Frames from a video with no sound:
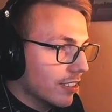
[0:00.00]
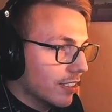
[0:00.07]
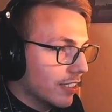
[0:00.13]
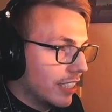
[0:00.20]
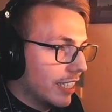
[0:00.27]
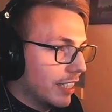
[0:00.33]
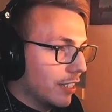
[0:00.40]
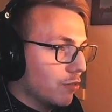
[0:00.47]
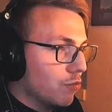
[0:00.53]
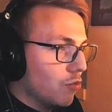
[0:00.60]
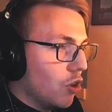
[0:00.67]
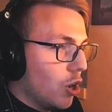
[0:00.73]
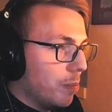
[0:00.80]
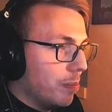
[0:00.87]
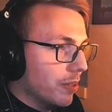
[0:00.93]
getting a
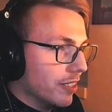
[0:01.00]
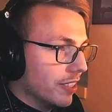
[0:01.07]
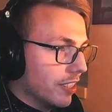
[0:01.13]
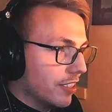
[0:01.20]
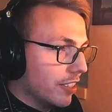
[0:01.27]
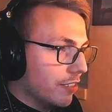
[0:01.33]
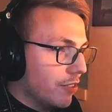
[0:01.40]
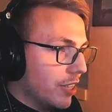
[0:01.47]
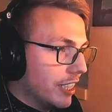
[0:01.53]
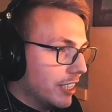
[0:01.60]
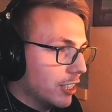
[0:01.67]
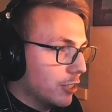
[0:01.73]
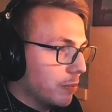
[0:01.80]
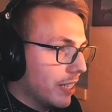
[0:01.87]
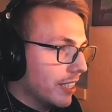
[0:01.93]
warp that
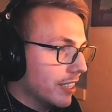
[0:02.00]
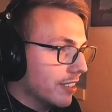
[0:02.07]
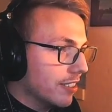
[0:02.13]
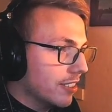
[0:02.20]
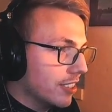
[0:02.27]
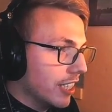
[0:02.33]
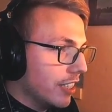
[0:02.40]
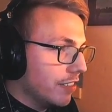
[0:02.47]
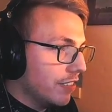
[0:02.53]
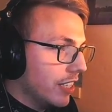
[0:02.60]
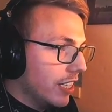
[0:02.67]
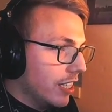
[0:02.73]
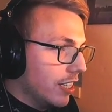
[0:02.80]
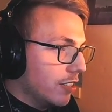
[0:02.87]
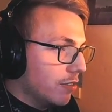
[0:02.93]
erases my save.
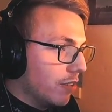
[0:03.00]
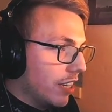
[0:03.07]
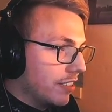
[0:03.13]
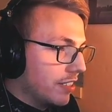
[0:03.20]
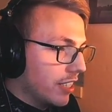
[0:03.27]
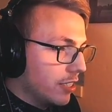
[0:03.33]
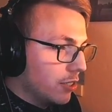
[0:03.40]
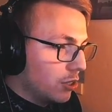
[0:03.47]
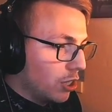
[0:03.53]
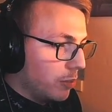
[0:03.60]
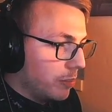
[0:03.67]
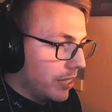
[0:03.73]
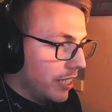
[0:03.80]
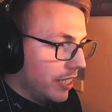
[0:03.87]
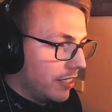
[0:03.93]
Right there you saw
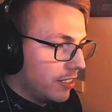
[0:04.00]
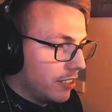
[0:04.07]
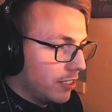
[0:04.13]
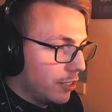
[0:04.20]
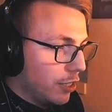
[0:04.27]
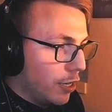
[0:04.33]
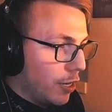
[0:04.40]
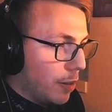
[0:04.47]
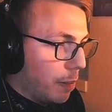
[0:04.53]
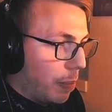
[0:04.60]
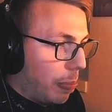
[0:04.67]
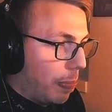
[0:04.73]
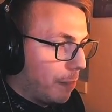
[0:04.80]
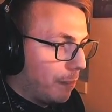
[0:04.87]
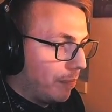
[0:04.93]
me hit
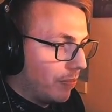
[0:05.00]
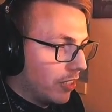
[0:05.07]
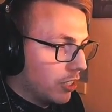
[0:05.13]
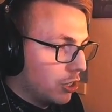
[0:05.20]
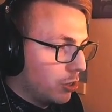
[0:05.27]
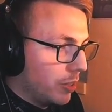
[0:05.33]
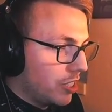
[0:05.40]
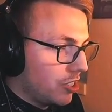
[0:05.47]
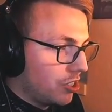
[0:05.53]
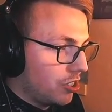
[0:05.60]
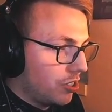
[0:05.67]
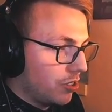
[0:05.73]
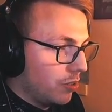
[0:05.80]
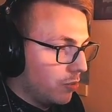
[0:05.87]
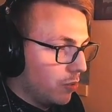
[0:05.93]
a
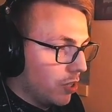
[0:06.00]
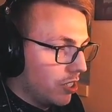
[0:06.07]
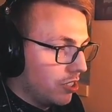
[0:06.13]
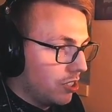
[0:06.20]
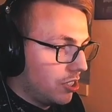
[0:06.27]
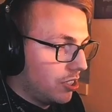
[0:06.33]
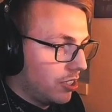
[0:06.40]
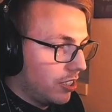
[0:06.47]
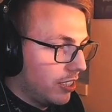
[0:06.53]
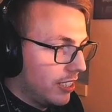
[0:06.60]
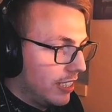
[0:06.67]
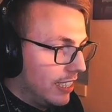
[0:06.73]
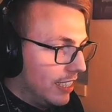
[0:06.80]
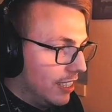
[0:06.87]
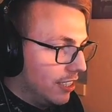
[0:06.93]
switch once,
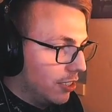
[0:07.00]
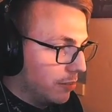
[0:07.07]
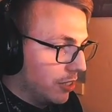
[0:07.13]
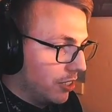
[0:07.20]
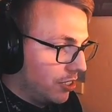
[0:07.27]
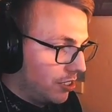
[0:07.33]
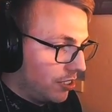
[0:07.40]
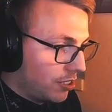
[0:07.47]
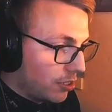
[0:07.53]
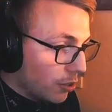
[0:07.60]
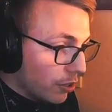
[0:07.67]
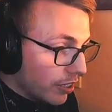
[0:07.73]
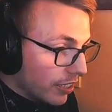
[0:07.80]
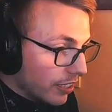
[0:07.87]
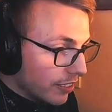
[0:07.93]
so I'm just
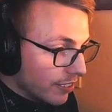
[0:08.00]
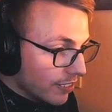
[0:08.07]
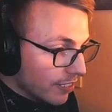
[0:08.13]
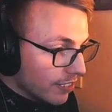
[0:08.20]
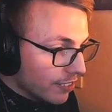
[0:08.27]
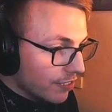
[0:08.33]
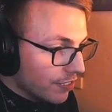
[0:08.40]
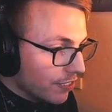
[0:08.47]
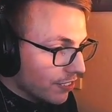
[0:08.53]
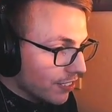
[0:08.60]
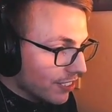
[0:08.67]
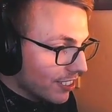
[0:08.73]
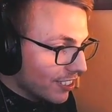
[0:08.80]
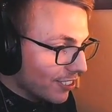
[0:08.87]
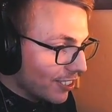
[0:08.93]
going...
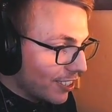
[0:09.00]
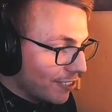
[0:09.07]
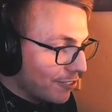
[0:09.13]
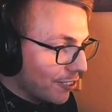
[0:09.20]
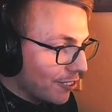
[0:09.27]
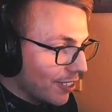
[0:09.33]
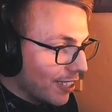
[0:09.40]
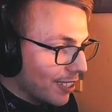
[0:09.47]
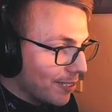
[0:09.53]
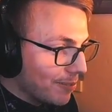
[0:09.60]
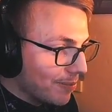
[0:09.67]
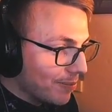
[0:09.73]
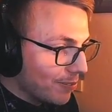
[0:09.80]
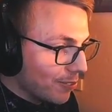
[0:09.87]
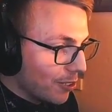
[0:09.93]
looking for a
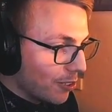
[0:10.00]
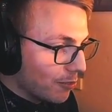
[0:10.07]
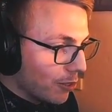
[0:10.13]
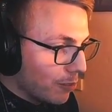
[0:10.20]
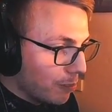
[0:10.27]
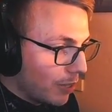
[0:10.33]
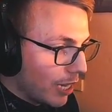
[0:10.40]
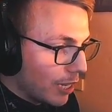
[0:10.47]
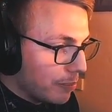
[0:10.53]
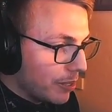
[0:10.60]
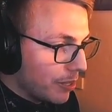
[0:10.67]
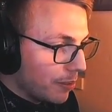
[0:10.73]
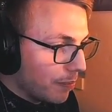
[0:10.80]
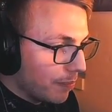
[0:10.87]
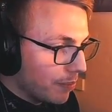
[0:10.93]
wrong old pipe
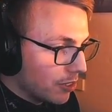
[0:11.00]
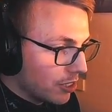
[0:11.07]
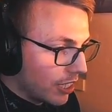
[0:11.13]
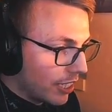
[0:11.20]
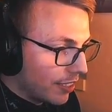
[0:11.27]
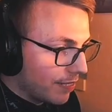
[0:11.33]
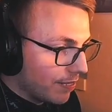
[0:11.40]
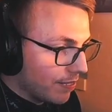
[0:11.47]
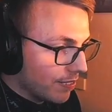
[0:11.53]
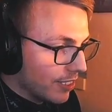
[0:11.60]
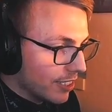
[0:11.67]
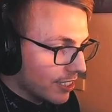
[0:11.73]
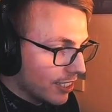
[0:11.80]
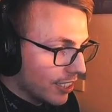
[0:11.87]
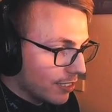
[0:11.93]
here. Just gotta
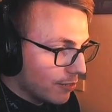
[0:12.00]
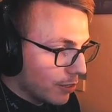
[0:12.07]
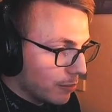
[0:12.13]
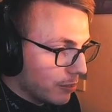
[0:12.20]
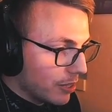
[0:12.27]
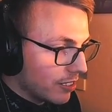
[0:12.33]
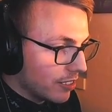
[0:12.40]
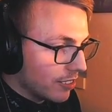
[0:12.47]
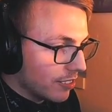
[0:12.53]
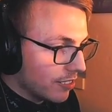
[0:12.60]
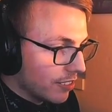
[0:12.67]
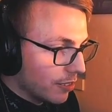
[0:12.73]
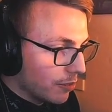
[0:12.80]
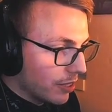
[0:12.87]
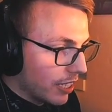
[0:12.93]
send one pixel.
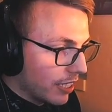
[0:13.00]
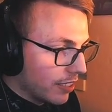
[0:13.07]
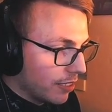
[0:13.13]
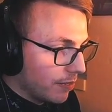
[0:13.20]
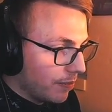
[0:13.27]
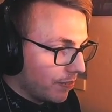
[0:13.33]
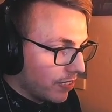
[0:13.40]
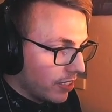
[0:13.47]
I think we got it now.